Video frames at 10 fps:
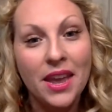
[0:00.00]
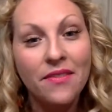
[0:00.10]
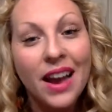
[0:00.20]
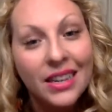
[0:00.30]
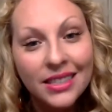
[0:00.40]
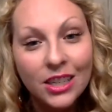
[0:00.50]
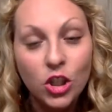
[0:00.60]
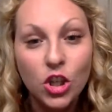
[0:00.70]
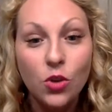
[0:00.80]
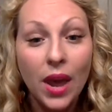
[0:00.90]
If I said
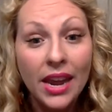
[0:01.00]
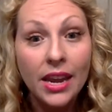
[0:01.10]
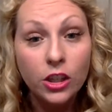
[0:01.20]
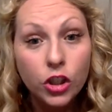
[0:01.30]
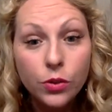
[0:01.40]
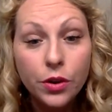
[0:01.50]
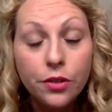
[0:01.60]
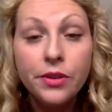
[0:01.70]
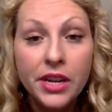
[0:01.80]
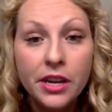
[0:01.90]
to you, hey, in 2 to
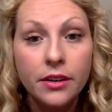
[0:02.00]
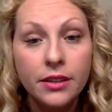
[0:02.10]
3 years,